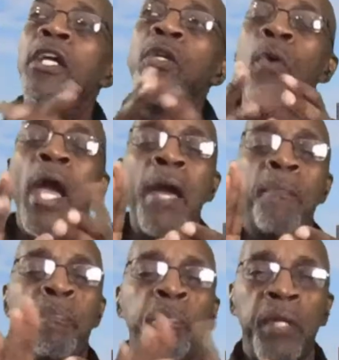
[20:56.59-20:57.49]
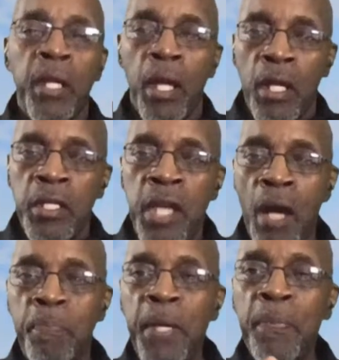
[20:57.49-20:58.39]
You had
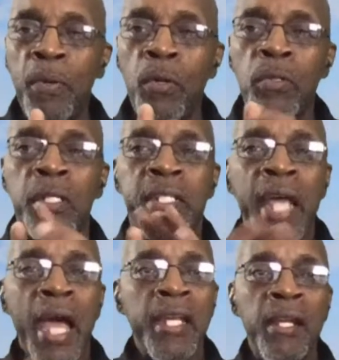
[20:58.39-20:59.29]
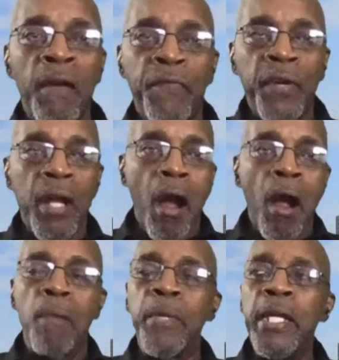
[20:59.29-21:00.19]
young people signing up for the
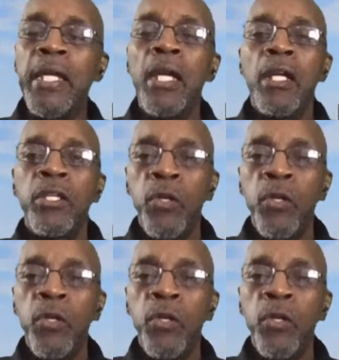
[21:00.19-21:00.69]
Army. You